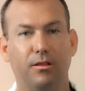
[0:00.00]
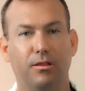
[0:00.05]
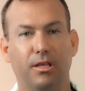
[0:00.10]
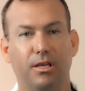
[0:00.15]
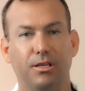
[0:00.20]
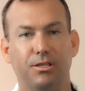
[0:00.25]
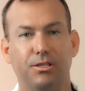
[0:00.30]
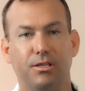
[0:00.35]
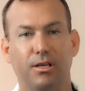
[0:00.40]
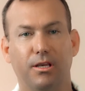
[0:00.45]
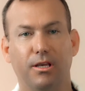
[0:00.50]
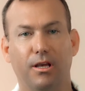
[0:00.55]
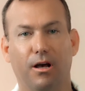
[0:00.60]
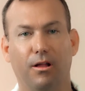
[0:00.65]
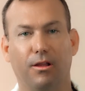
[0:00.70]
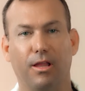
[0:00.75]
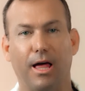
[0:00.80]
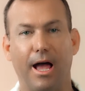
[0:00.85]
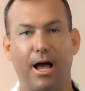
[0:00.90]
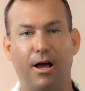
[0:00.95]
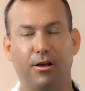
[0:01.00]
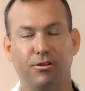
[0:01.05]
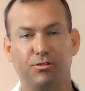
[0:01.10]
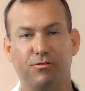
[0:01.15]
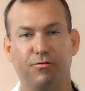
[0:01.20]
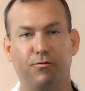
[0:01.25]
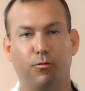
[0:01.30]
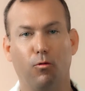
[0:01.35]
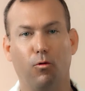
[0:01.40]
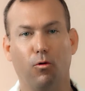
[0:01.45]
This
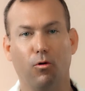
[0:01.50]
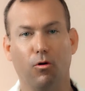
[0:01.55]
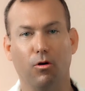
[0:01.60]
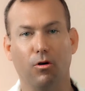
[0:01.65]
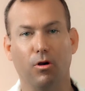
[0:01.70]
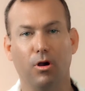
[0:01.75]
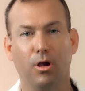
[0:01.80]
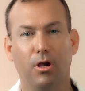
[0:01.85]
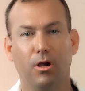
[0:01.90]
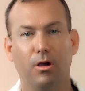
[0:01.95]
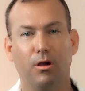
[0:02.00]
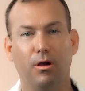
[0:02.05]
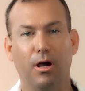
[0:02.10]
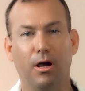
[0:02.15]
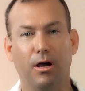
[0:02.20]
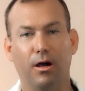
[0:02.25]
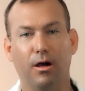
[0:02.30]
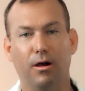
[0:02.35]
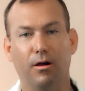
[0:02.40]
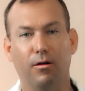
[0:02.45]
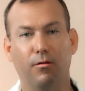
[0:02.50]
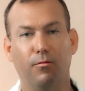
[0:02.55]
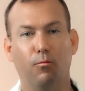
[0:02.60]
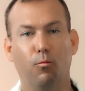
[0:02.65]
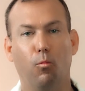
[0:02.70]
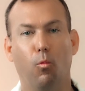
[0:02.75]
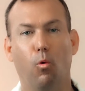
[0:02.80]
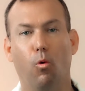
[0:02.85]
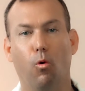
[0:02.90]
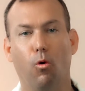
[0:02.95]
allows for
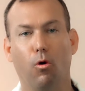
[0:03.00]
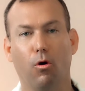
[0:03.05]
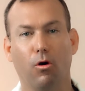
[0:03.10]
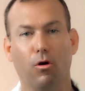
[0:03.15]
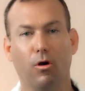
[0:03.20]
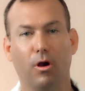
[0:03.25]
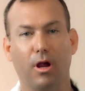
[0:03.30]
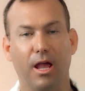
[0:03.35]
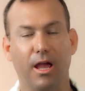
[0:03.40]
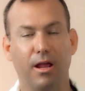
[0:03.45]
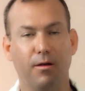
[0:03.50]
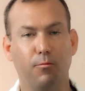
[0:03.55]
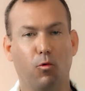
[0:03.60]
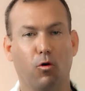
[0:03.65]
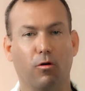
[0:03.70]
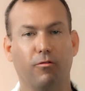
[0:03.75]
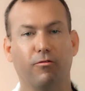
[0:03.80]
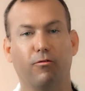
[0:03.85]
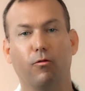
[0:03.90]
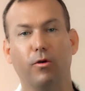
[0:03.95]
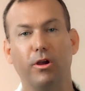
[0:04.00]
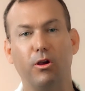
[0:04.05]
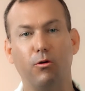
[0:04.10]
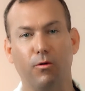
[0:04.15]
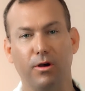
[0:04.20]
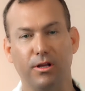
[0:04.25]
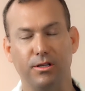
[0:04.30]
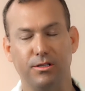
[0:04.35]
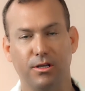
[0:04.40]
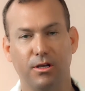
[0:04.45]
more and more
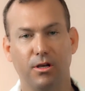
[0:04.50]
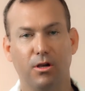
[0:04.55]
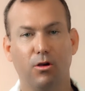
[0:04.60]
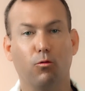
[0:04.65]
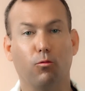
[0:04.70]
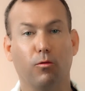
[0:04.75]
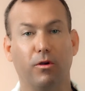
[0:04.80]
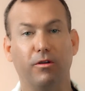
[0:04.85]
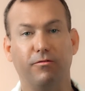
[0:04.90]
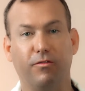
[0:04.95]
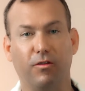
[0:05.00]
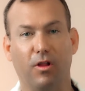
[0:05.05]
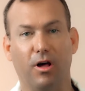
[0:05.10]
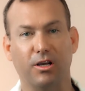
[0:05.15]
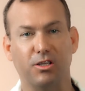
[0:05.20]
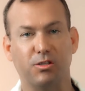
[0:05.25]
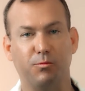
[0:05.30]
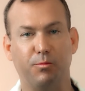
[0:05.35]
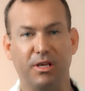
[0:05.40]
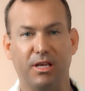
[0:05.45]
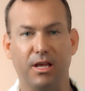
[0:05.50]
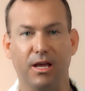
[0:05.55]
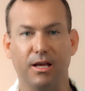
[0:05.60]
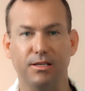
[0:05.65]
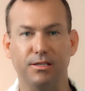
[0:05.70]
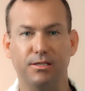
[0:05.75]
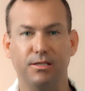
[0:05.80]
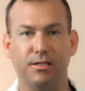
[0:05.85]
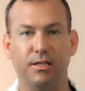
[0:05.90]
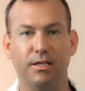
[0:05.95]
frequent reflux,
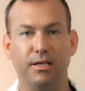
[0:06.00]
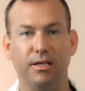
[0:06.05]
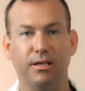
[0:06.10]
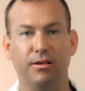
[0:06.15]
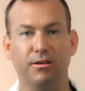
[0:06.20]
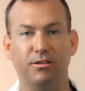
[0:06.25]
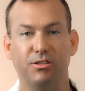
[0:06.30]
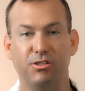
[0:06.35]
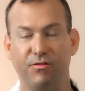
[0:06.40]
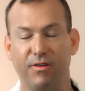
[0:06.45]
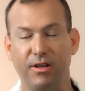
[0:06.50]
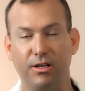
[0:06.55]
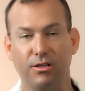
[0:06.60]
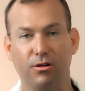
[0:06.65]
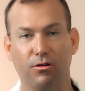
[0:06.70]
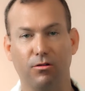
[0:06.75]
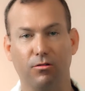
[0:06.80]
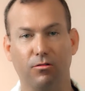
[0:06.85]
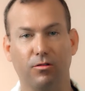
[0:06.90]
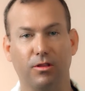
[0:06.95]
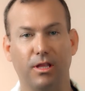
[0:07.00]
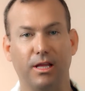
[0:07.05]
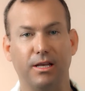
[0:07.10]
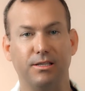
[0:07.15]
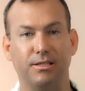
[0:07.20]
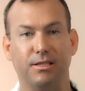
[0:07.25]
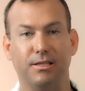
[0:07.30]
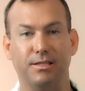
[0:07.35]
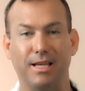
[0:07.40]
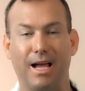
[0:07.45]
because the sphincter that
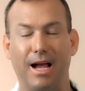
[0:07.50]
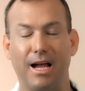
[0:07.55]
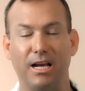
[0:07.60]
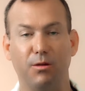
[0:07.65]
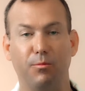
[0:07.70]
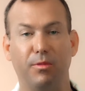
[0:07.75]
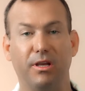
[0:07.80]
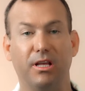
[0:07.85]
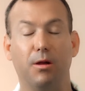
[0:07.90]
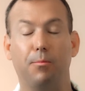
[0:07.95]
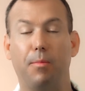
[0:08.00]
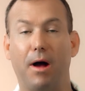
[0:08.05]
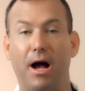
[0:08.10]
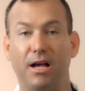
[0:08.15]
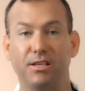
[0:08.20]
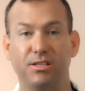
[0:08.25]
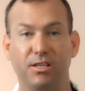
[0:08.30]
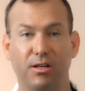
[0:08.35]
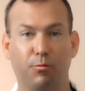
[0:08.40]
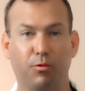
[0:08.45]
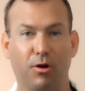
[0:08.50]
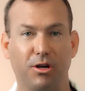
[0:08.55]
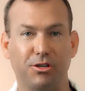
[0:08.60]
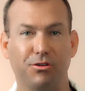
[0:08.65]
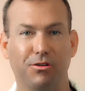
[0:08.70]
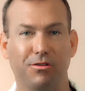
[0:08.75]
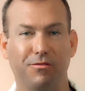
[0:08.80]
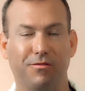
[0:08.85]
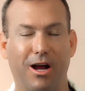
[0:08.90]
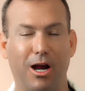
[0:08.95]
is designed to be in a positive
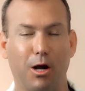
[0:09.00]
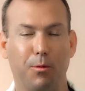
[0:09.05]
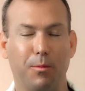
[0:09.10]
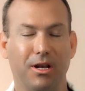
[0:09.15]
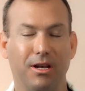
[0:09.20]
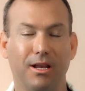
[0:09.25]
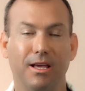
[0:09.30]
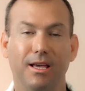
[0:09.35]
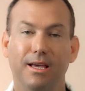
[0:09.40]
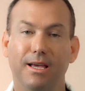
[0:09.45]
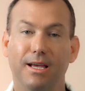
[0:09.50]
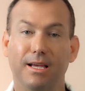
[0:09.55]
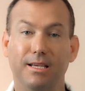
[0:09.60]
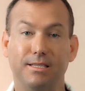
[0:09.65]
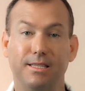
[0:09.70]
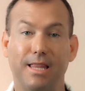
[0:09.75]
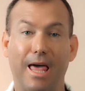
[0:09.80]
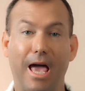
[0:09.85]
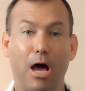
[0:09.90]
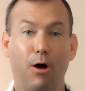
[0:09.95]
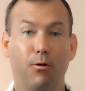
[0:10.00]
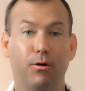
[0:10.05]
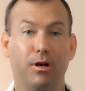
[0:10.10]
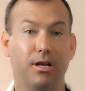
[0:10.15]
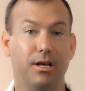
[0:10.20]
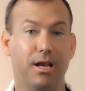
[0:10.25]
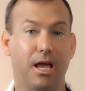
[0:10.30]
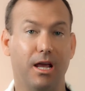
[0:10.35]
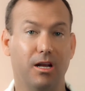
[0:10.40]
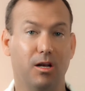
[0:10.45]
pressure environment is now in
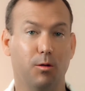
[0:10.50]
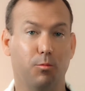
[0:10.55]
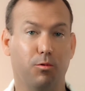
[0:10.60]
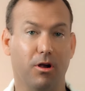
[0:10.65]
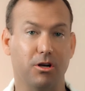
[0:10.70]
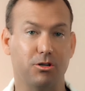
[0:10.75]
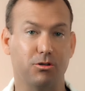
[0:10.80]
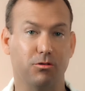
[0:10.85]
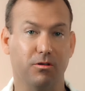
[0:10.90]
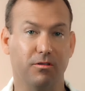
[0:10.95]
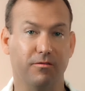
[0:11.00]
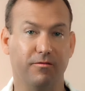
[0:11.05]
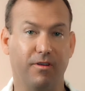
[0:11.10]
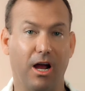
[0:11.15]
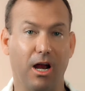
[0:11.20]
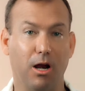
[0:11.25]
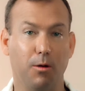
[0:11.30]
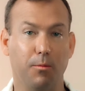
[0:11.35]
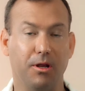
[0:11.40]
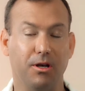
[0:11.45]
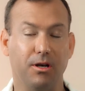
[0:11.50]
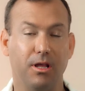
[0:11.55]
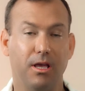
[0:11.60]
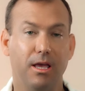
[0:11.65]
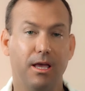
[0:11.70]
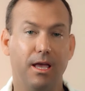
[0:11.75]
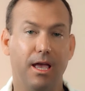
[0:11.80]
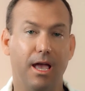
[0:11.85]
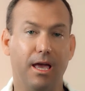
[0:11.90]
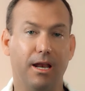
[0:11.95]
a negative pressure environment,
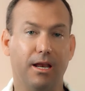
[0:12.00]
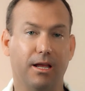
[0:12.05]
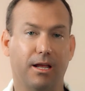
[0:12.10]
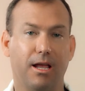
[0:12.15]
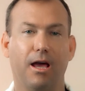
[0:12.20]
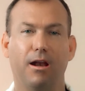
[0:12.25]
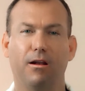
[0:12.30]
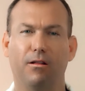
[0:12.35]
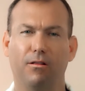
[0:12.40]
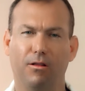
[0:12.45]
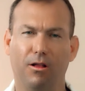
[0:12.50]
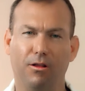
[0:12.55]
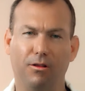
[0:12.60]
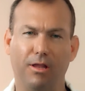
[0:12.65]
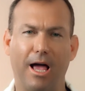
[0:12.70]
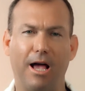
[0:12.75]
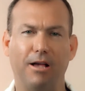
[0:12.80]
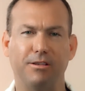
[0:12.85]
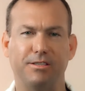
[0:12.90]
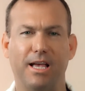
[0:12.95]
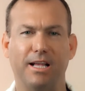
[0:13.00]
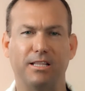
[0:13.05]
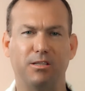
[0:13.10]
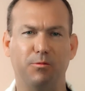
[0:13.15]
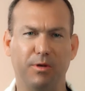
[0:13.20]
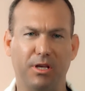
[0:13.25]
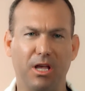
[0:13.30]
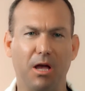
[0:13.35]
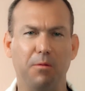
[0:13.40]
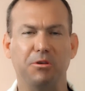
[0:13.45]
and it kind of allows that
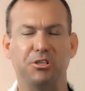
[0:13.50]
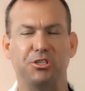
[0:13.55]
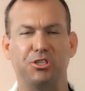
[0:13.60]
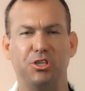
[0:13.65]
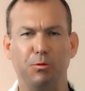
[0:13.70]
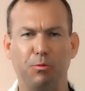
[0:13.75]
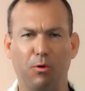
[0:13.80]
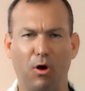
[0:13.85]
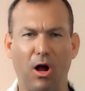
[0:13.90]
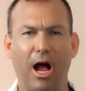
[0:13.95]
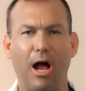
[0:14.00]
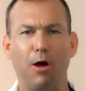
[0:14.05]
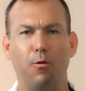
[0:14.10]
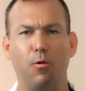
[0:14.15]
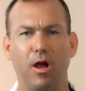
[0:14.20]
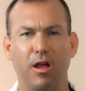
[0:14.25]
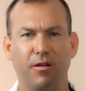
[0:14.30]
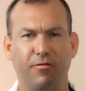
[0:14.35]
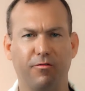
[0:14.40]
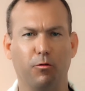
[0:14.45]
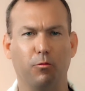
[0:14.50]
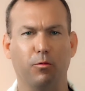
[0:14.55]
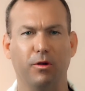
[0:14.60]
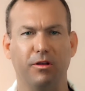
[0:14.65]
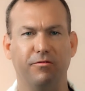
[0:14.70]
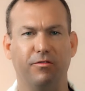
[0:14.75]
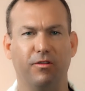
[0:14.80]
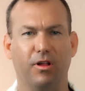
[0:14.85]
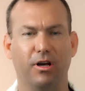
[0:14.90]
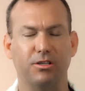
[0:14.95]
to become a superhighway for
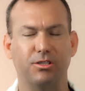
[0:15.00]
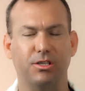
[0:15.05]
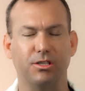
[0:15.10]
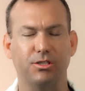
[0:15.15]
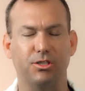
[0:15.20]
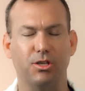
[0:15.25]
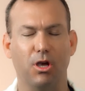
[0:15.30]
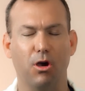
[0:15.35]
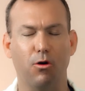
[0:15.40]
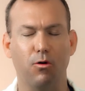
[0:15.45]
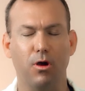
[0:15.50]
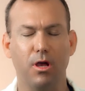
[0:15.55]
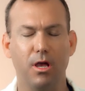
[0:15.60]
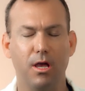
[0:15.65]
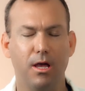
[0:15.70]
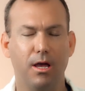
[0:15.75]
reflux. And so